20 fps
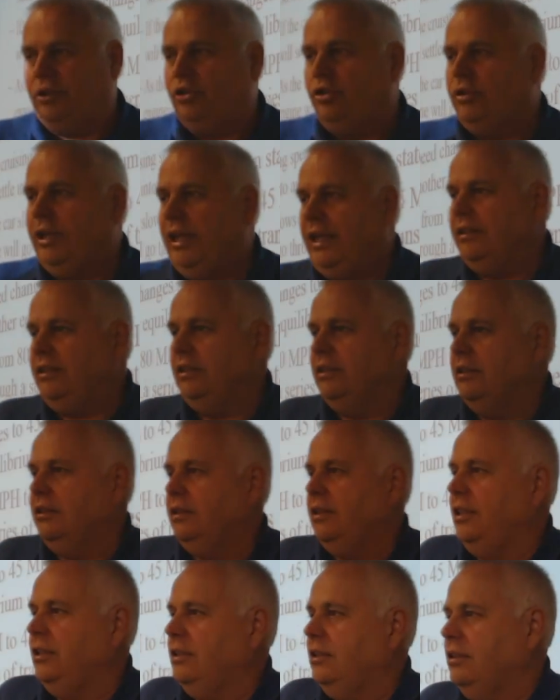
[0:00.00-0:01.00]
the transient
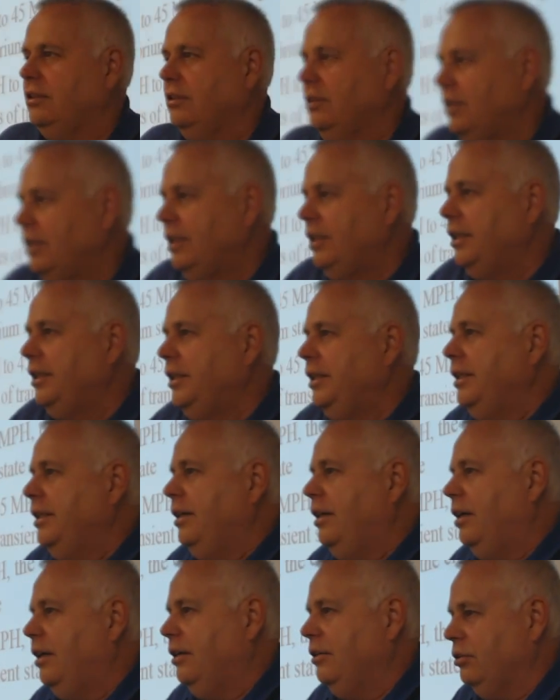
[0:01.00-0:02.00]
states
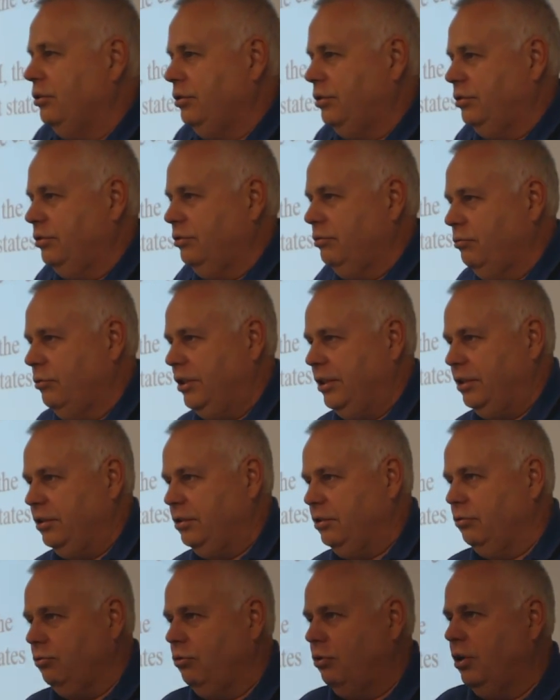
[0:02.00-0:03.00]
are those when
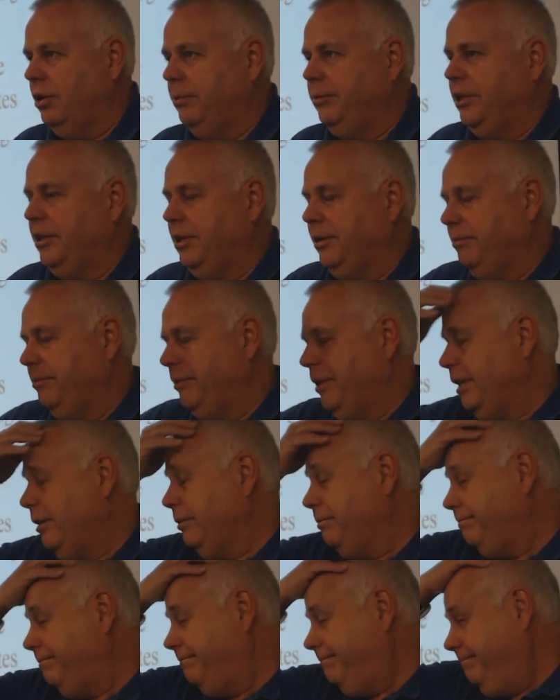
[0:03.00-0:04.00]
it's warming up.
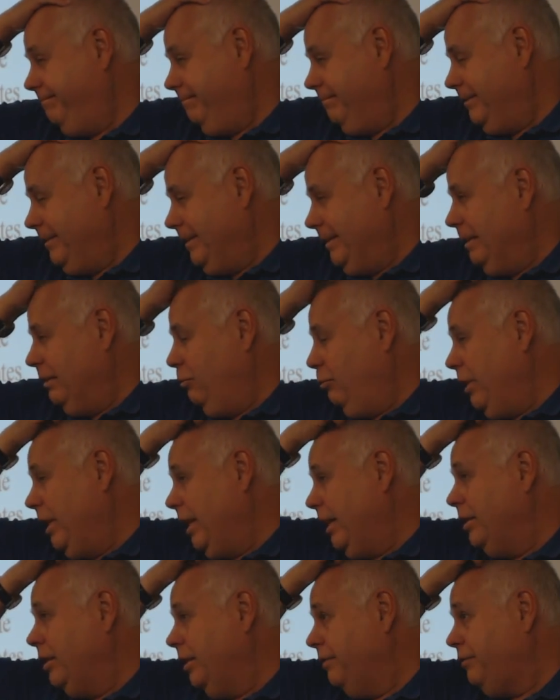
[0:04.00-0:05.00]
Now, we
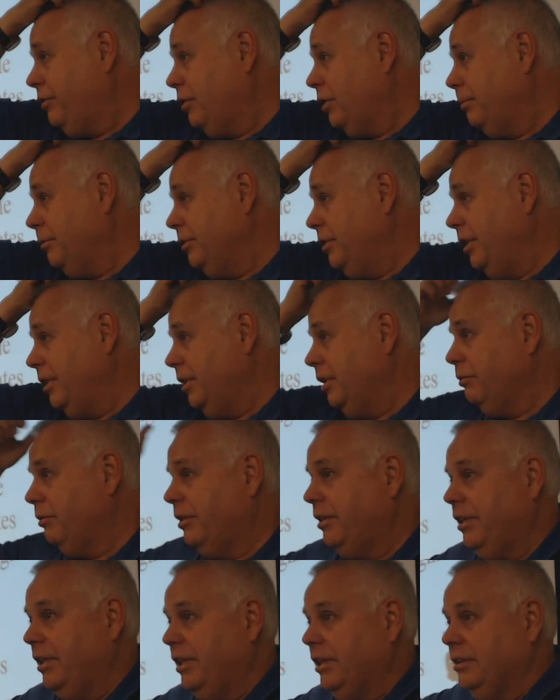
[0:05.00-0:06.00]
got enough trouble dealing
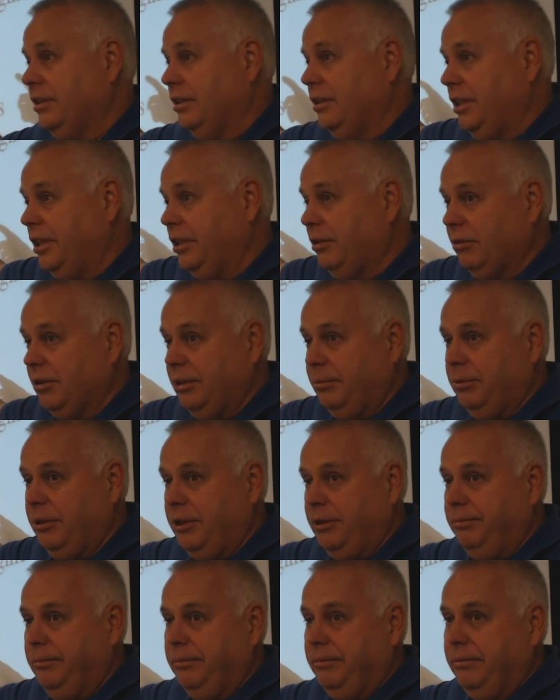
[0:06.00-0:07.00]
with things in
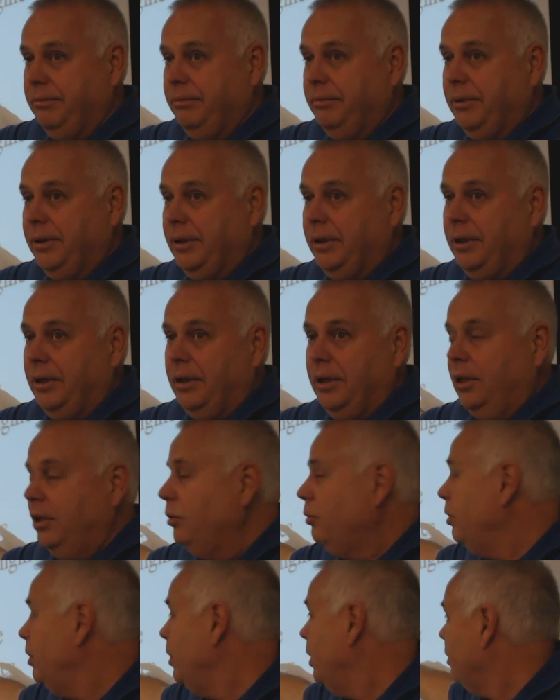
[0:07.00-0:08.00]
equilibrium.
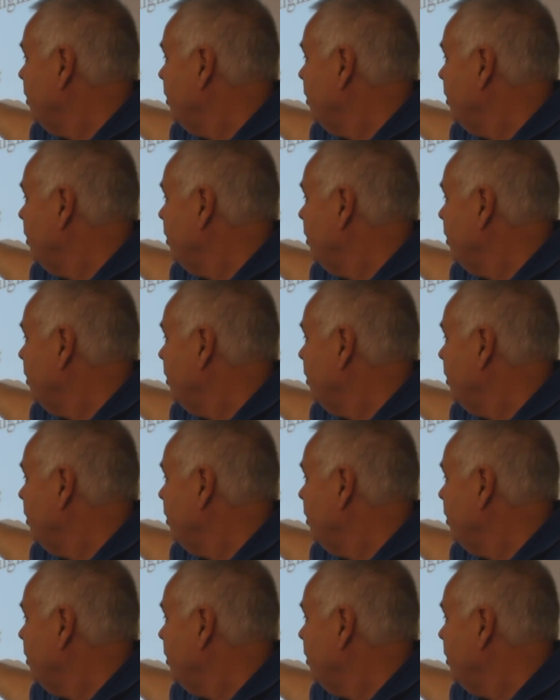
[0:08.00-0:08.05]
We're